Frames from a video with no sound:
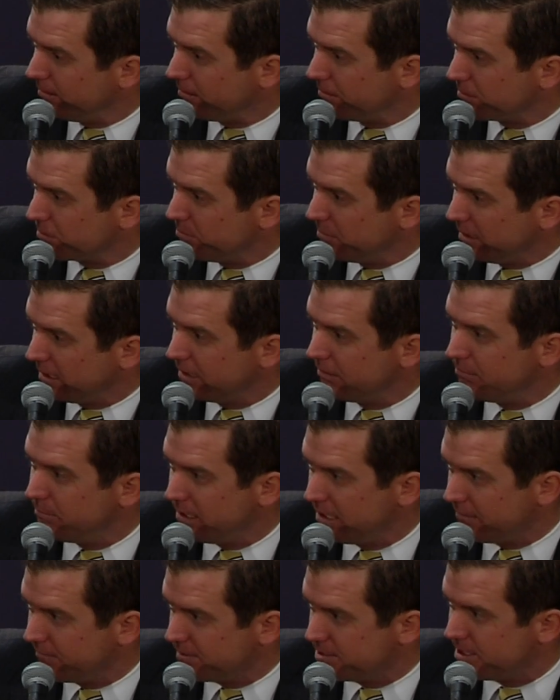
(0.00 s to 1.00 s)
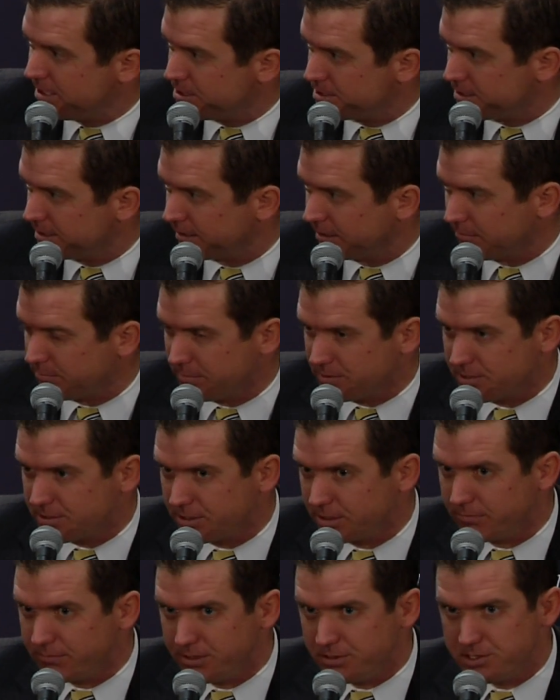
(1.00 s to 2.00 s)
ultimately giving me the invitation to come
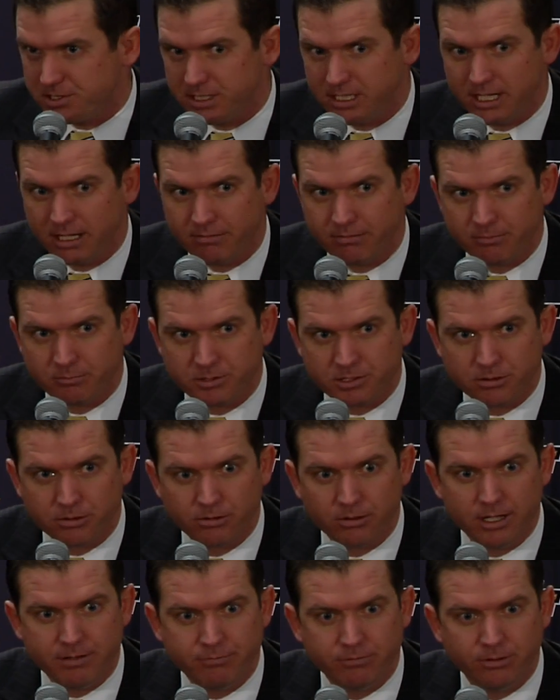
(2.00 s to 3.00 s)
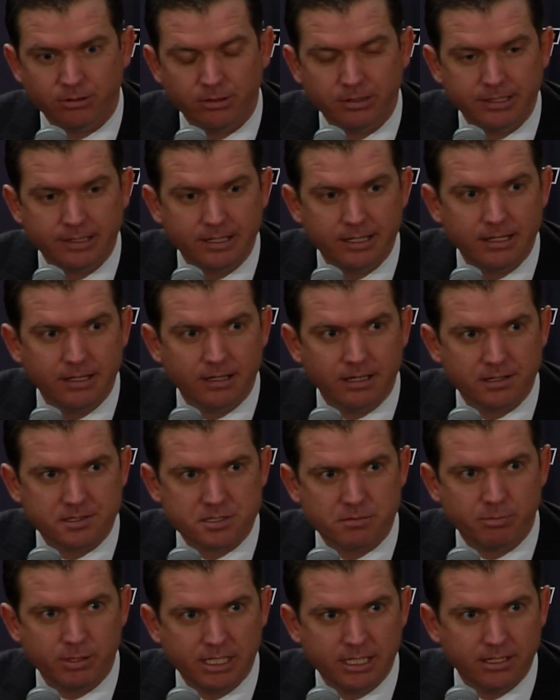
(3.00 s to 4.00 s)
serve UCF. I'm so grateful
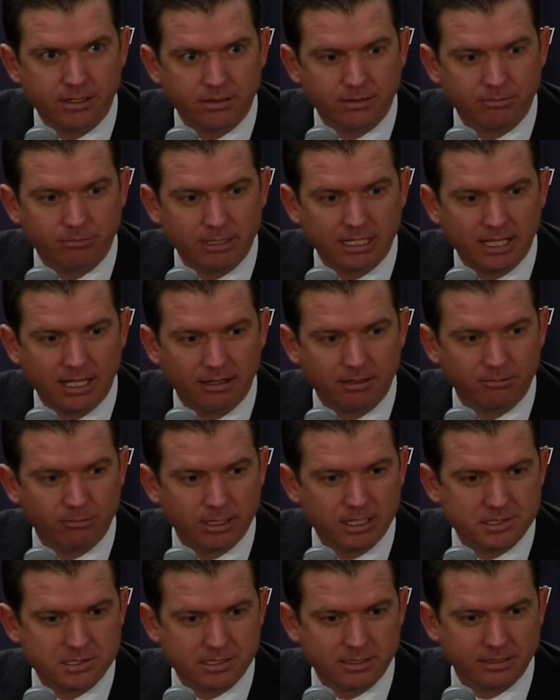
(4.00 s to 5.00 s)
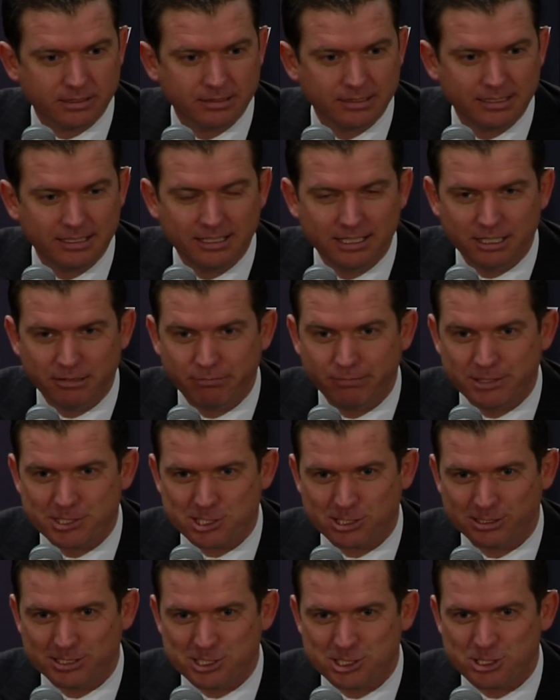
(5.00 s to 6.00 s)
to be here, and we can't wait to
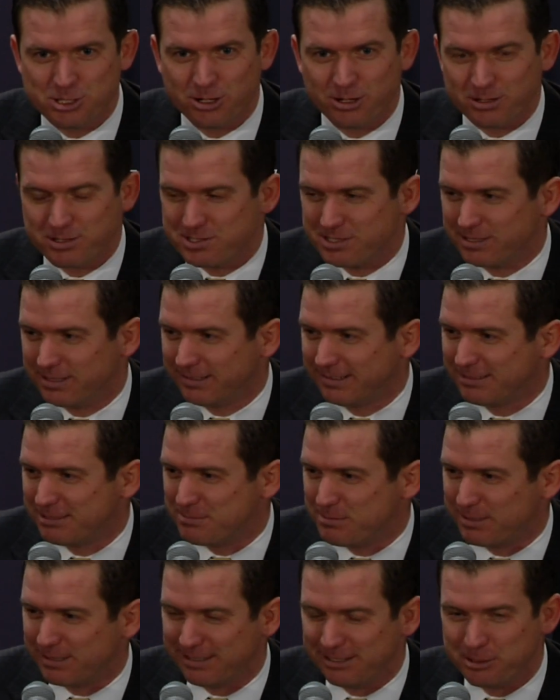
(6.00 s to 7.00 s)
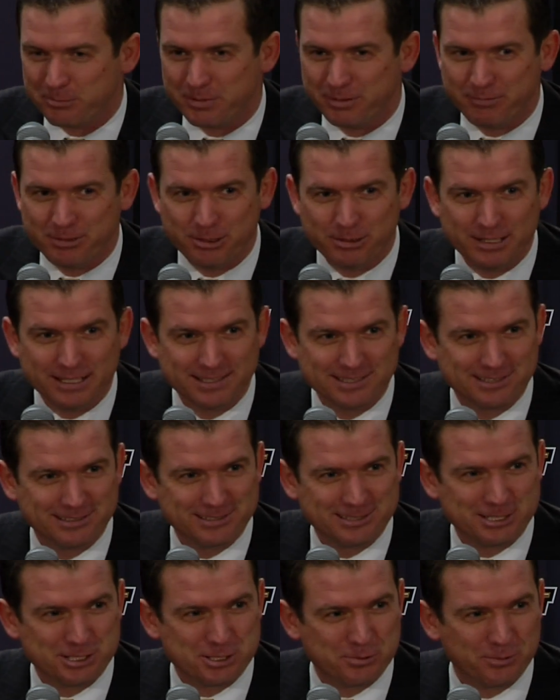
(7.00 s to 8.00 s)
officially start. A little bit of a unique
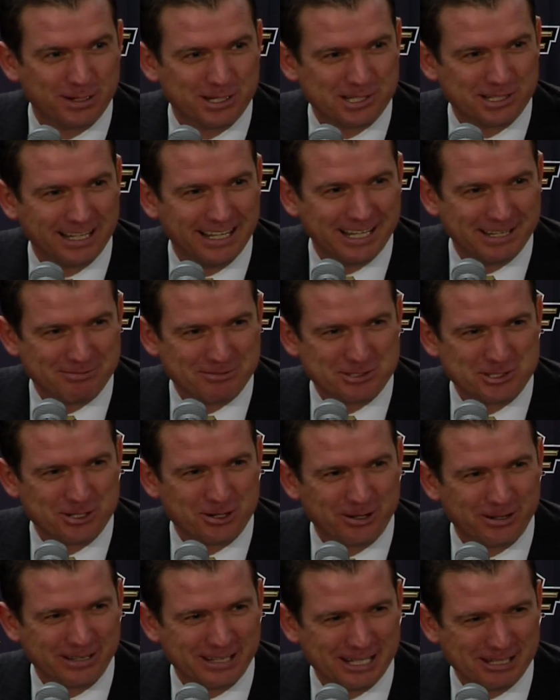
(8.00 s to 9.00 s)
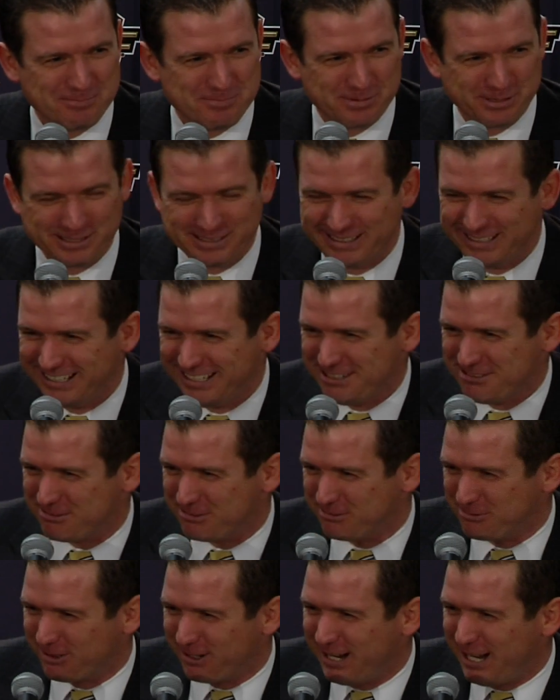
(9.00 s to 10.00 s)
situation. I hadn't even started yet, but
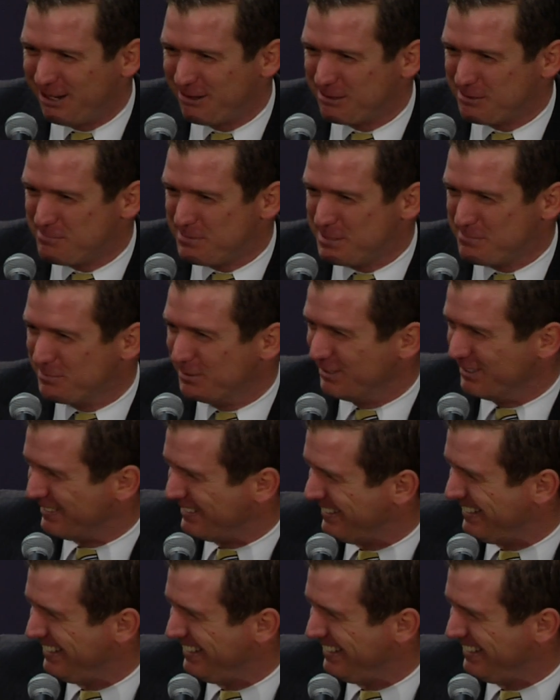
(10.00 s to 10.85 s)
we're hiring people.